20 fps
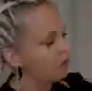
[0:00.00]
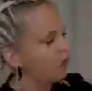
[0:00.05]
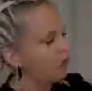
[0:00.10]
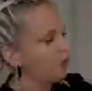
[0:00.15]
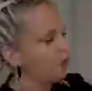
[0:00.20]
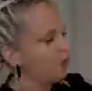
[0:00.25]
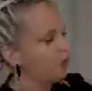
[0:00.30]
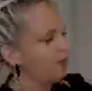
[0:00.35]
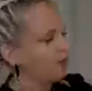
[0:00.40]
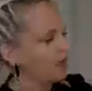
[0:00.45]

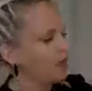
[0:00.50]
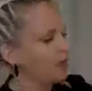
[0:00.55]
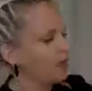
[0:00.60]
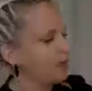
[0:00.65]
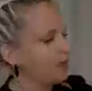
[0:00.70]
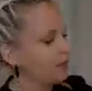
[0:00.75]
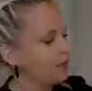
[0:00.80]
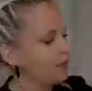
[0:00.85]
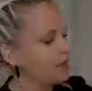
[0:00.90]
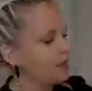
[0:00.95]
And again,
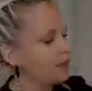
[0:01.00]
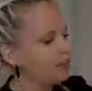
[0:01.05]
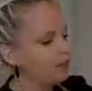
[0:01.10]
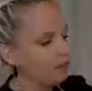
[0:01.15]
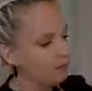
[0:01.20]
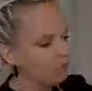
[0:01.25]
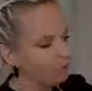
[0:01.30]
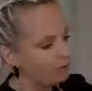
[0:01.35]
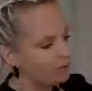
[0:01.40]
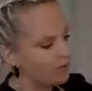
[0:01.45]
it's not
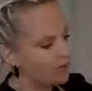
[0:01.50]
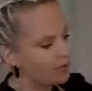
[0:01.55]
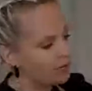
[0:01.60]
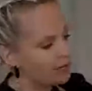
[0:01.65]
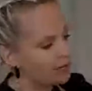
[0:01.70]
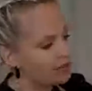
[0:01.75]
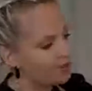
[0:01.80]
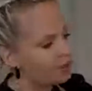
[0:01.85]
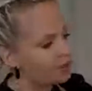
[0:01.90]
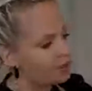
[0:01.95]
so
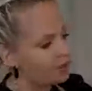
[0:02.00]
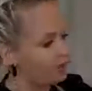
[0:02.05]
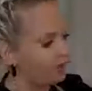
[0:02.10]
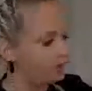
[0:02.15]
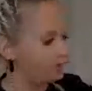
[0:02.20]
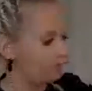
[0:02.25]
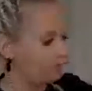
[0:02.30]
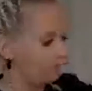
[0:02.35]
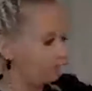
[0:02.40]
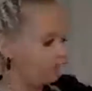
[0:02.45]
precise.
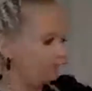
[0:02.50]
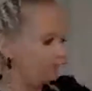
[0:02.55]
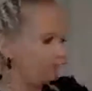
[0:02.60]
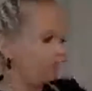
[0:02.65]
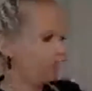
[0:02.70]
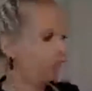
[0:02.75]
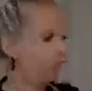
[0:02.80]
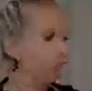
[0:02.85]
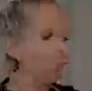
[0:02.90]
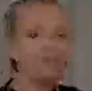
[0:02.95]

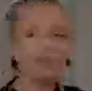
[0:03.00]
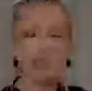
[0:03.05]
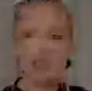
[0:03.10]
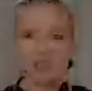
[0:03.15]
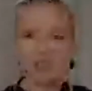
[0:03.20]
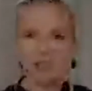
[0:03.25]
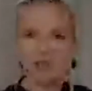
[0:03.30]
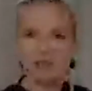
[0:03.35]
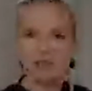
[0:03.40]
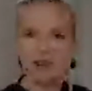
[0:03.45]
Just
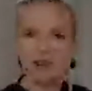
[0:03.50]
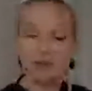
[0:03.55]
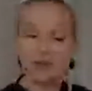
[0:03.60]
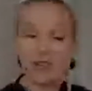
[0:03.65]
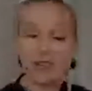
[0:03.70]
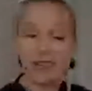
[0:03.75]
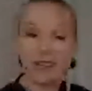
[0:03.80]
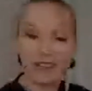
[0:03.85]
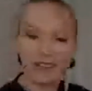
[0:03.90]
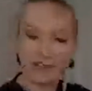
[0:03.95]
have fun
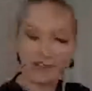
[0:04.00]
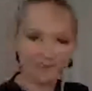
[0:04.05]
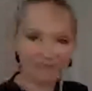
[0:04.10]
with it.